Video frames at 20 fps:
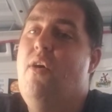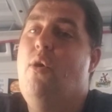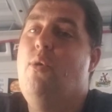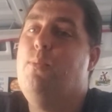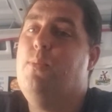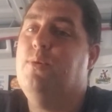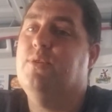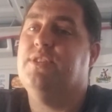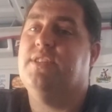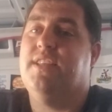
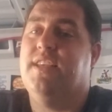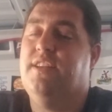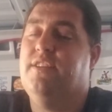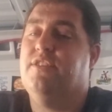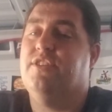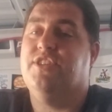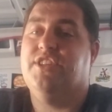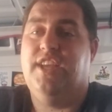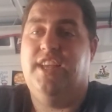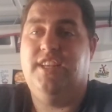almost
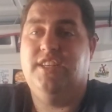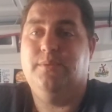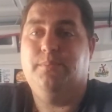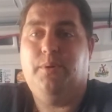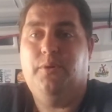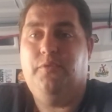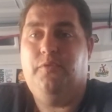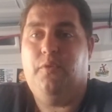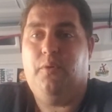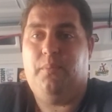
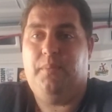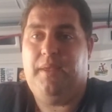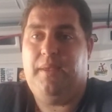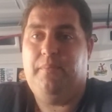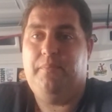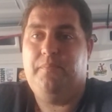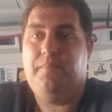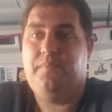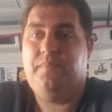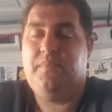interchangeable for me.
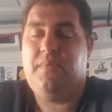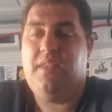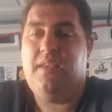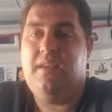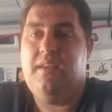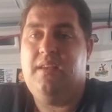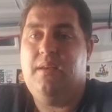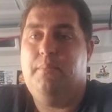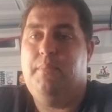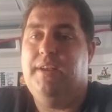
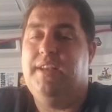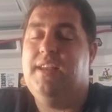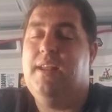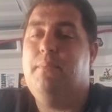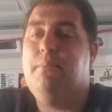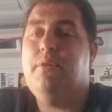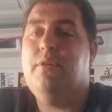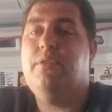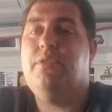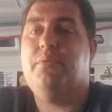But
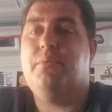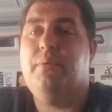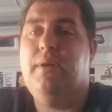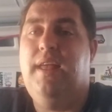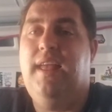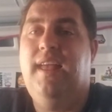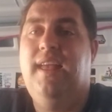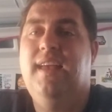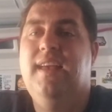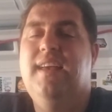number
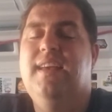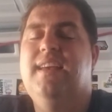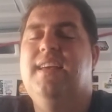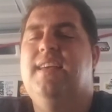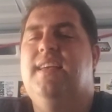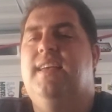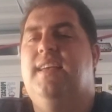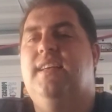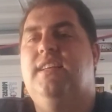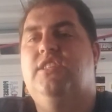three
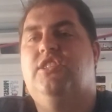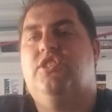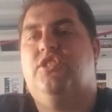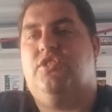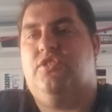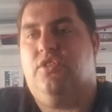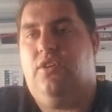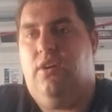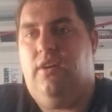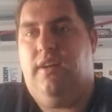is
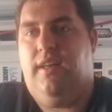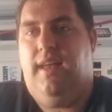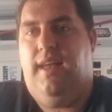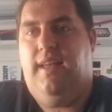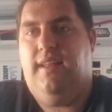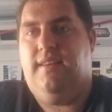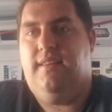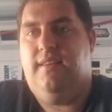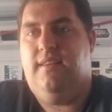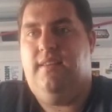
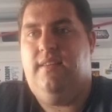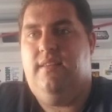Stargate.